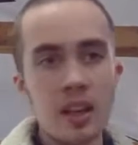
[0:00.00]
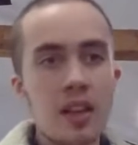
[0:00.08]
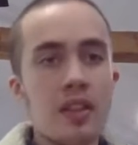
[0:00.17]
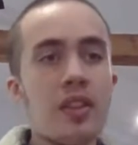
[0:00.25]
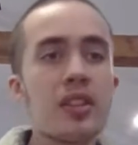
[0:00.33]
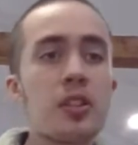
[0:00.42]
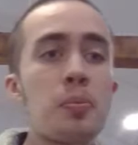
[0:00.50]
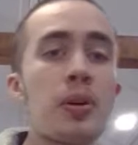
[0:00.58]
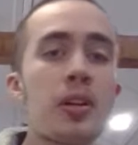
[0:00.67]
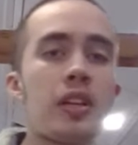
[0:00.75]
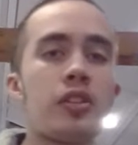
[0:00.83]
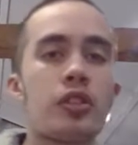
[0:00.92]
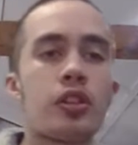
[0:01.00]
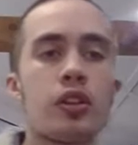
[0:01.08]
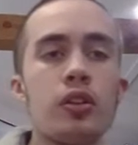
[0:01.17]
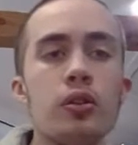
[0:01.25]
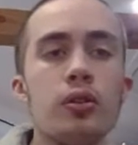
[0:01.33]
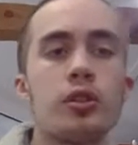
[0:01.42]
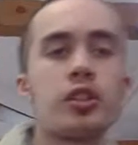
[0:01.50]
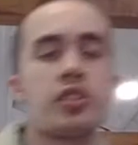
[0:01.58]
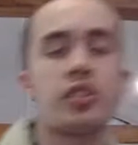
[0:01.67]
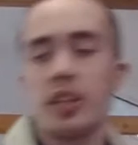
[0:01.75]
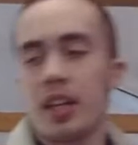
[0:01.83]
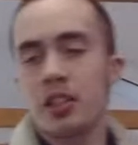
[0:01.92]
This book is huge. This
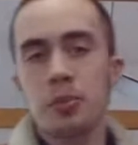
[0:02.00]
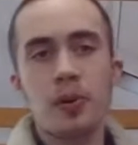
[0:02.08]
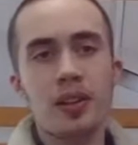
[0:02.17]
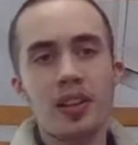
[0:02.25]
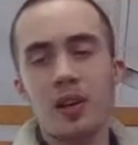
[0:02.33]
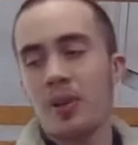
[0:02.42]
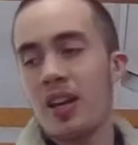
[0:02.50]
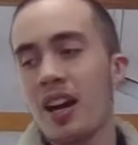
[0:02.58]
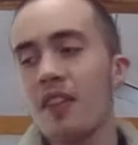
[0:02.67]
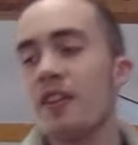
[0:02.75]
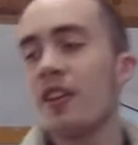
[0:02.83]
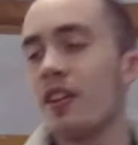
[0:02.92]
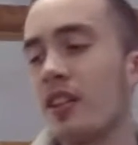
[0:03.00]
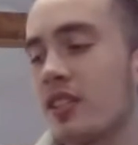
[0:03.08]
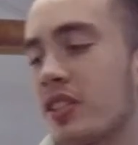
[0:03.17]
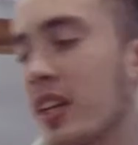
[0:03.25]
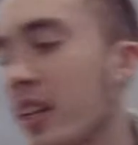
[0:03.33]
next book that we have here is like,